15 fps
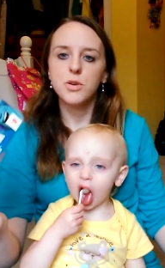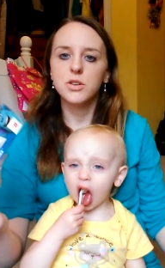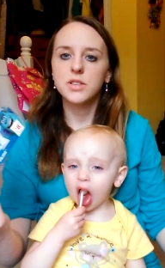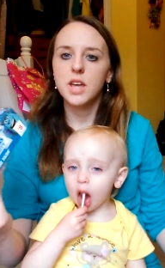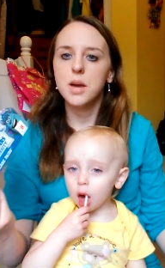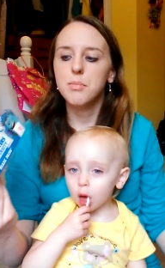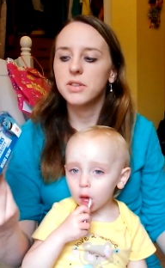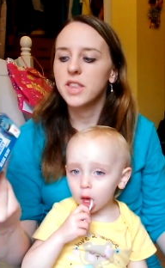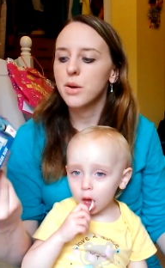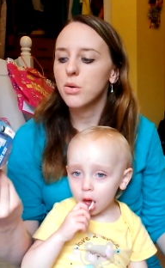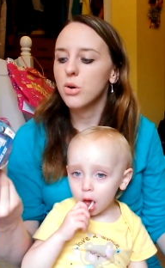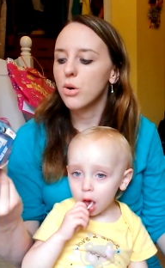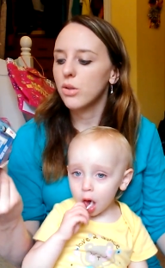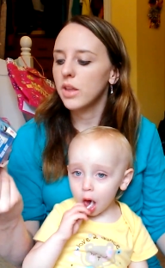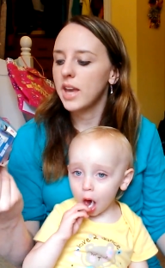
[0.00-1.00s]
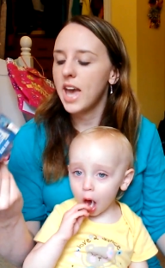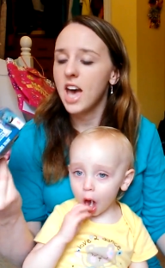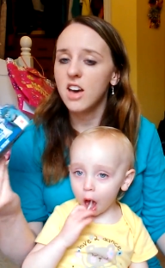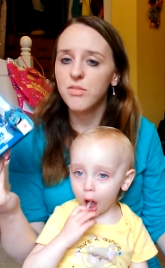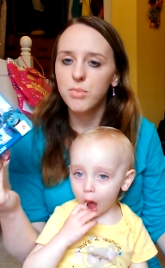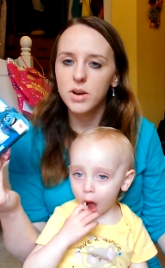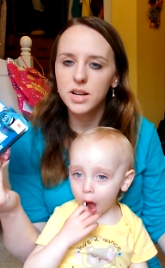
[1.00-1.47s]
Speaker 1: birthday, but they were only
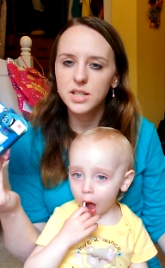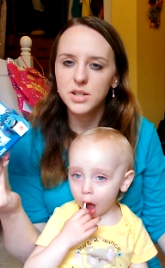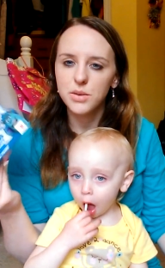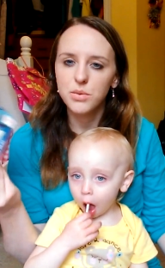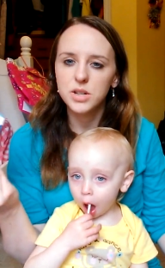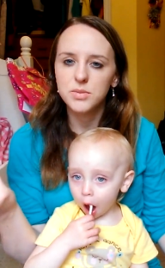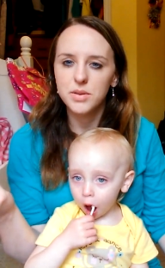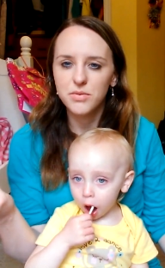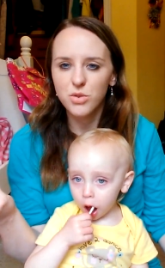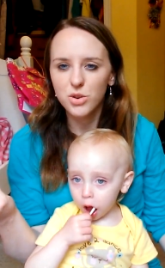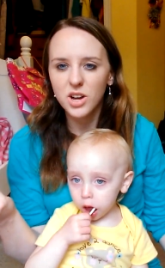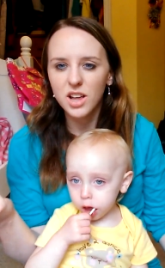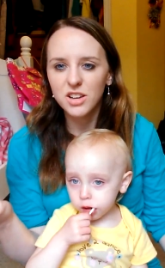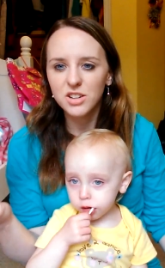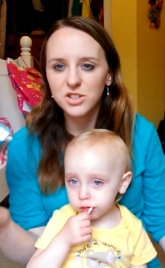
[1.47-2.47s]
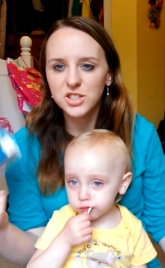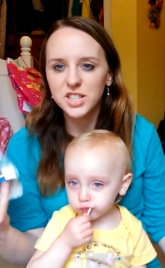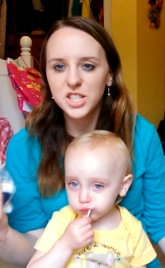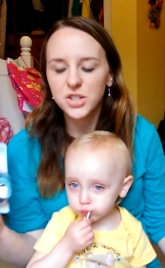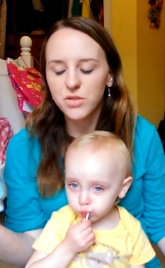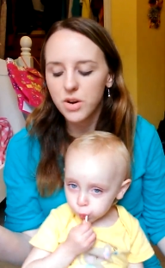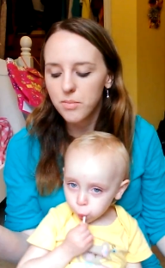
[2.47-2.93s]
half price. I didn't want to spend four dollars in
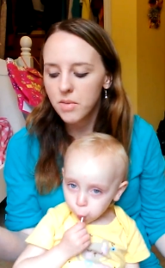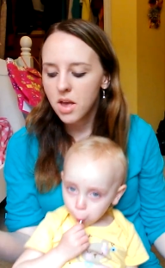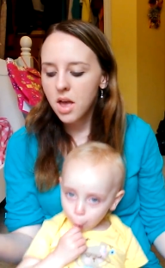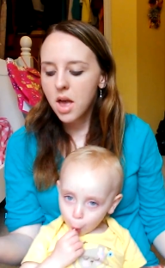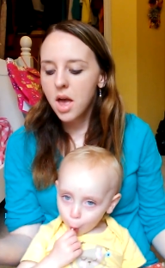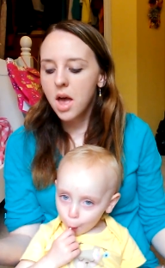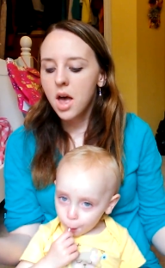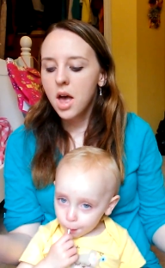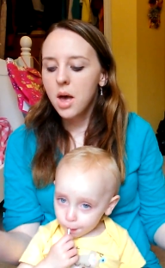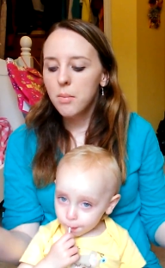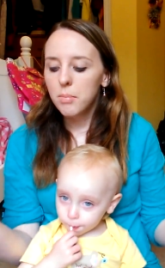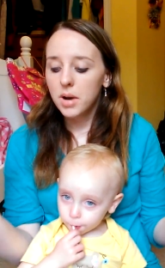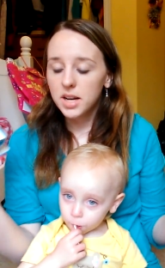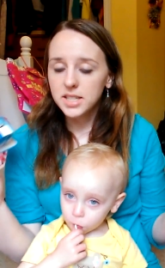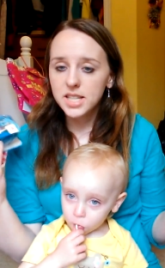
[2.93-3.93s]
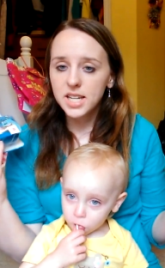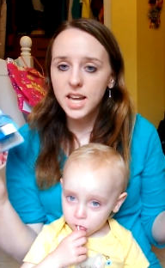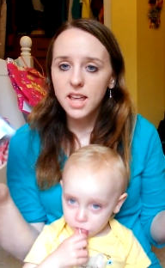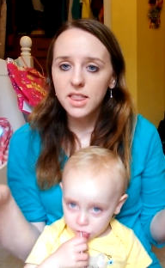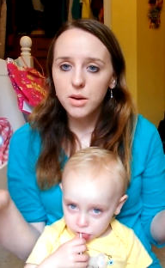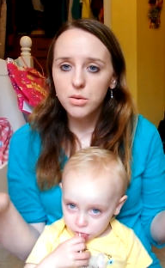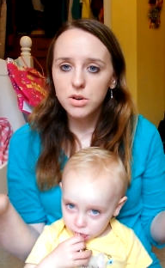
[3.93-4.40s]
each of them. But
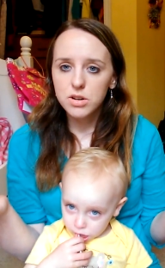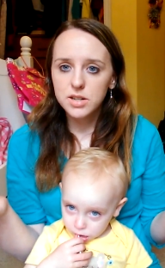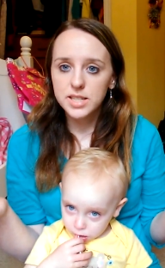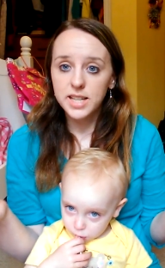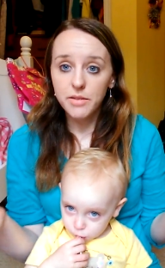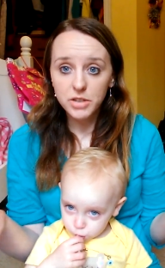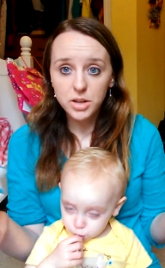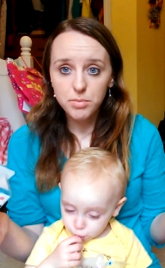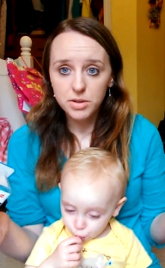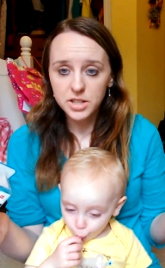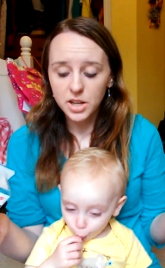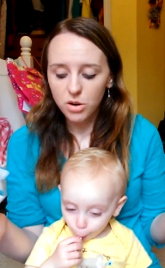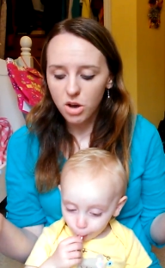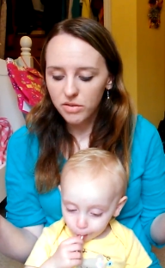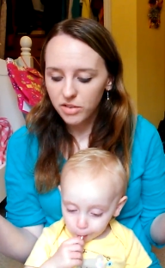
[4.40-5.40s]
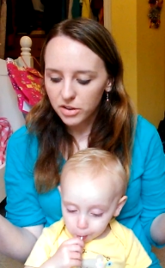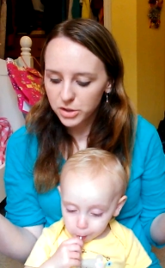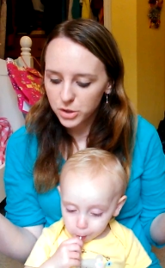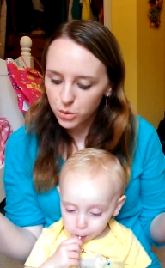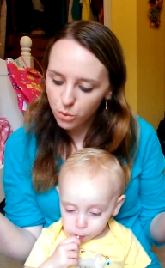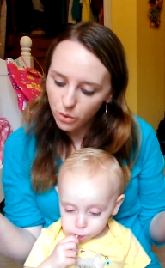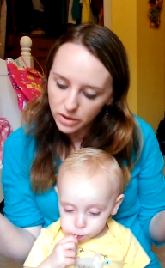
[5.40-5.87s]
today they were seventy percent off all
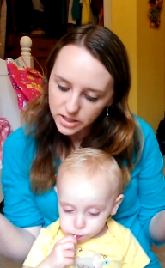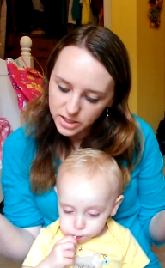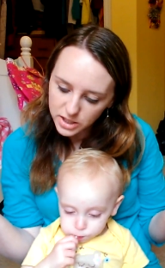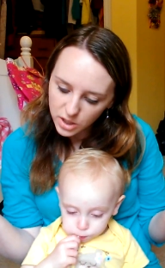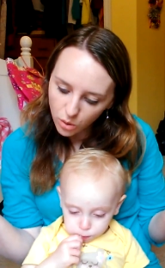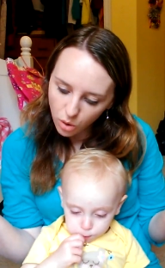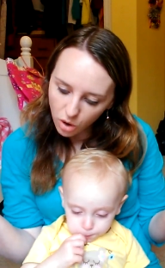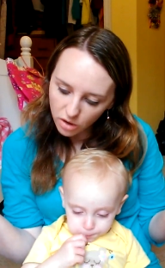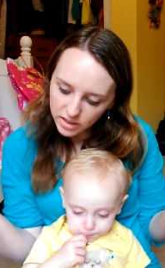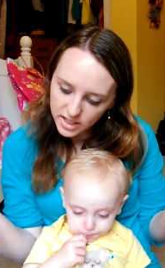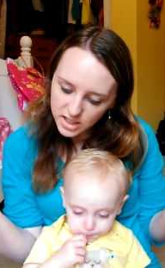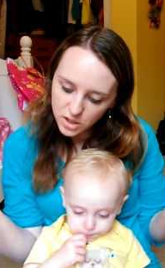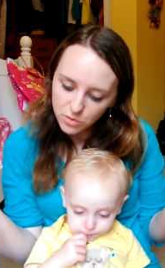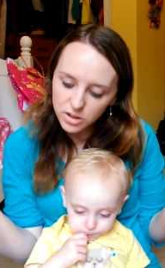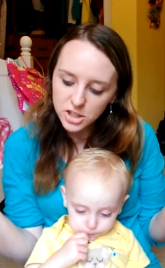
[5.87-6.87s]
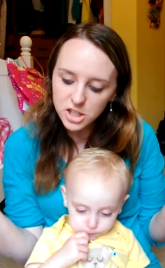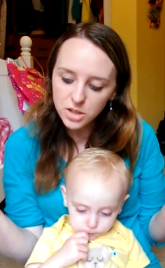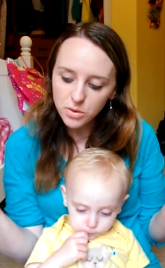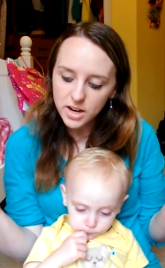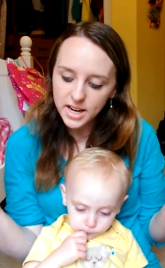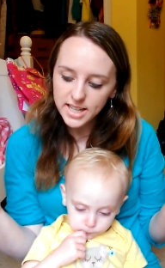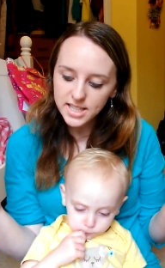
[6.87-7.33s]
the toys. So all these
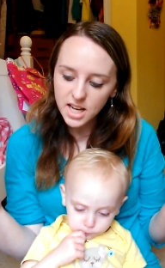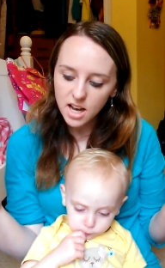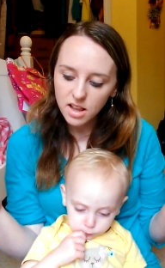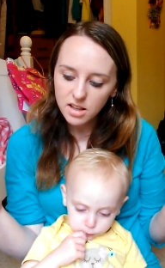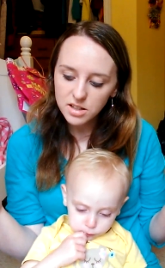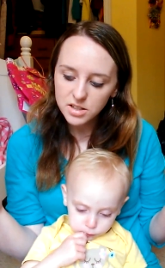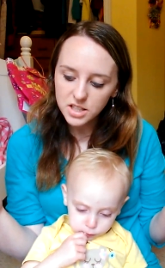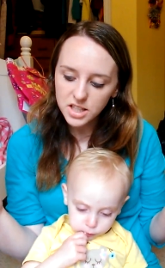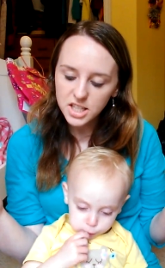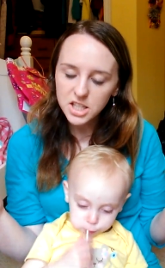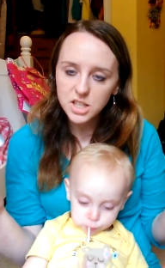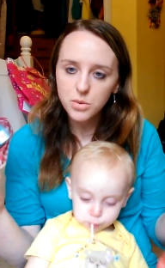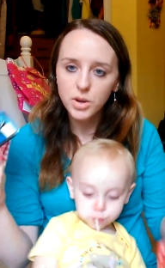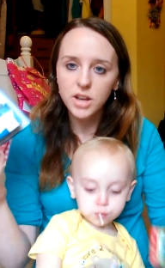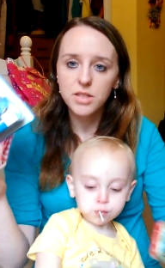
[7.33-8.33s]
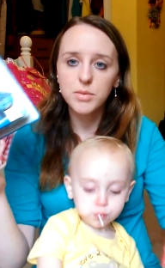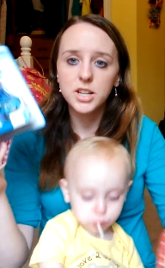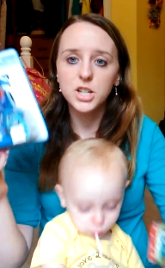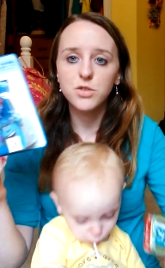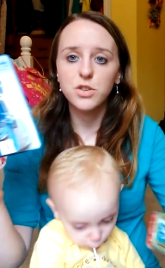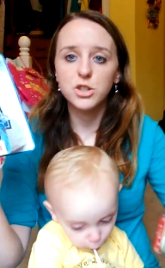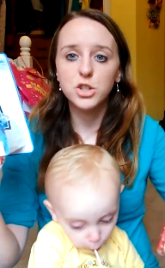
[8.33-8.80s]
originally were eight dollars each, and we got
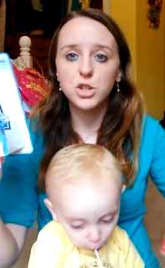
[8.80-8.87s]
them each for